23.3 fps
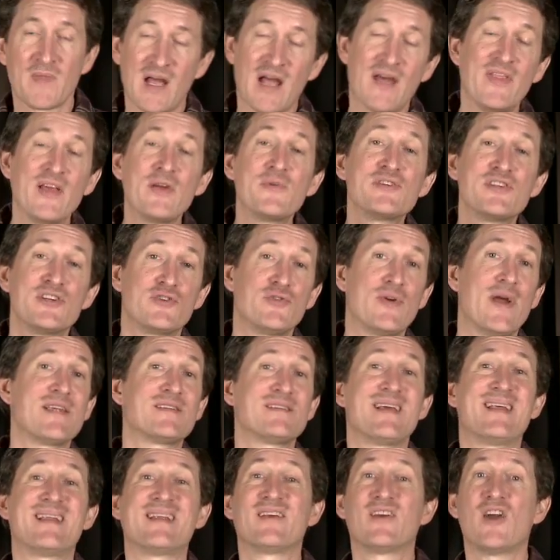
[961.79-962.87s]
I think we should
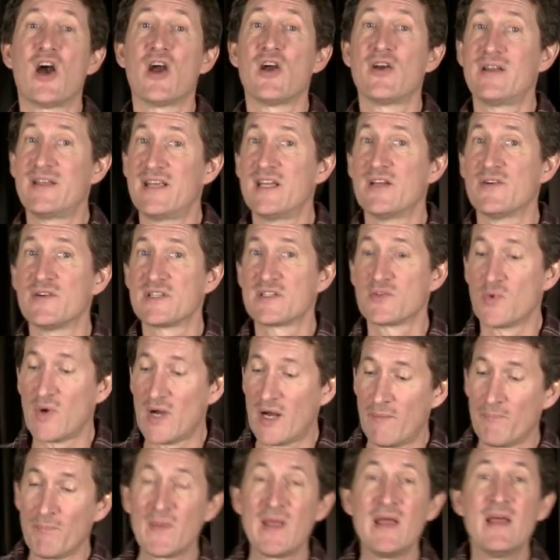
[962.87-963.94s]
translate it guard here as
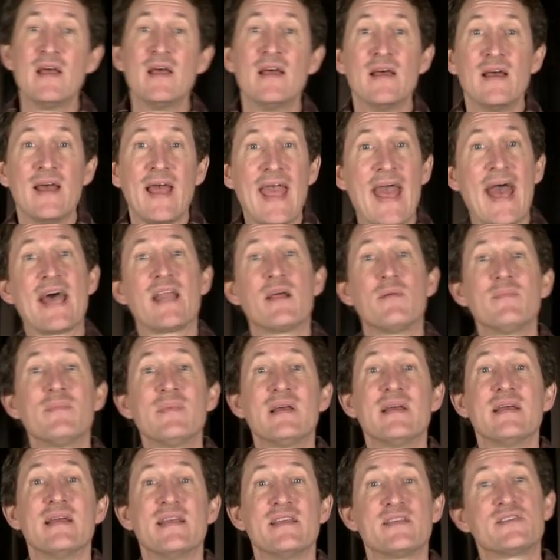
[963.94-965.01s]
well. Adam
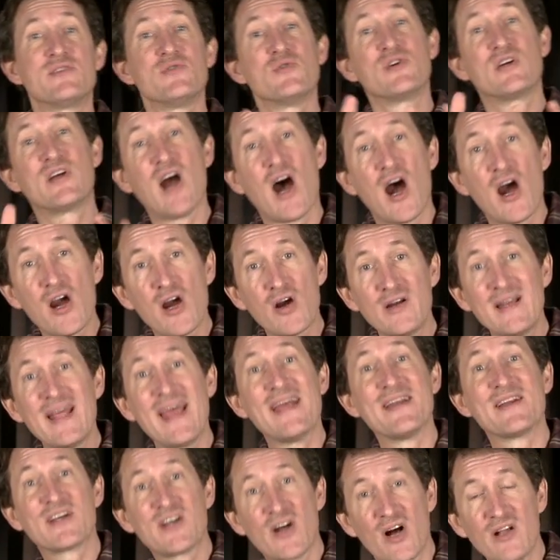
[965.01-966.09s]
is to guard
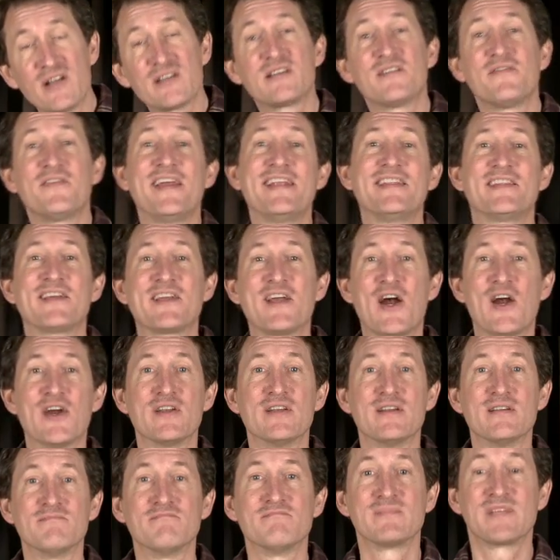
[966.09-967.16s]
and cultivate the
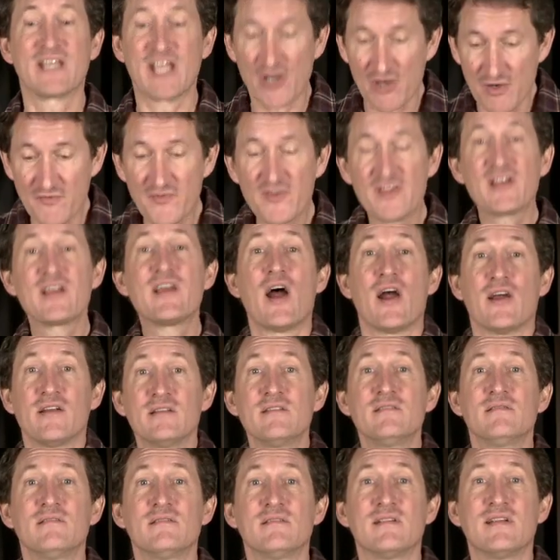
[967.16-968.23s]
garden, care for the
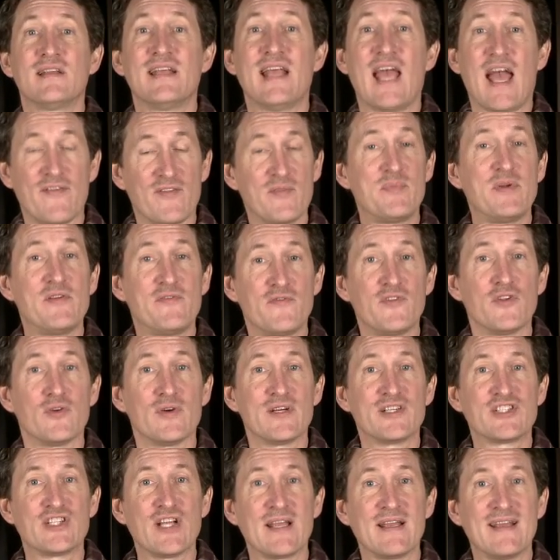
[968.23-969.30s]
garden, have it be
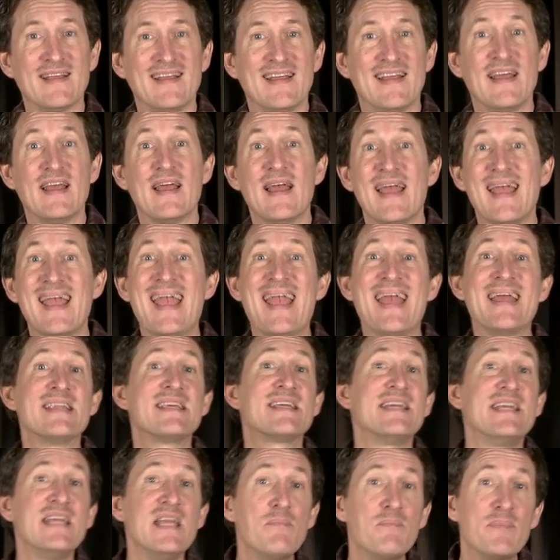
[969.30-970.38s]
flourishing,
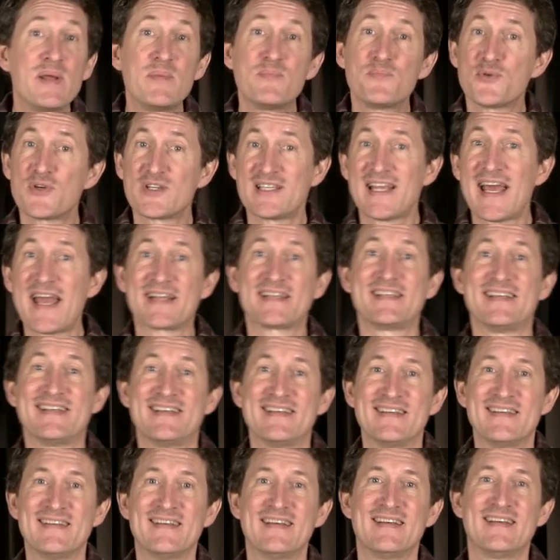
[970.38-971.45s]
and keep it protected.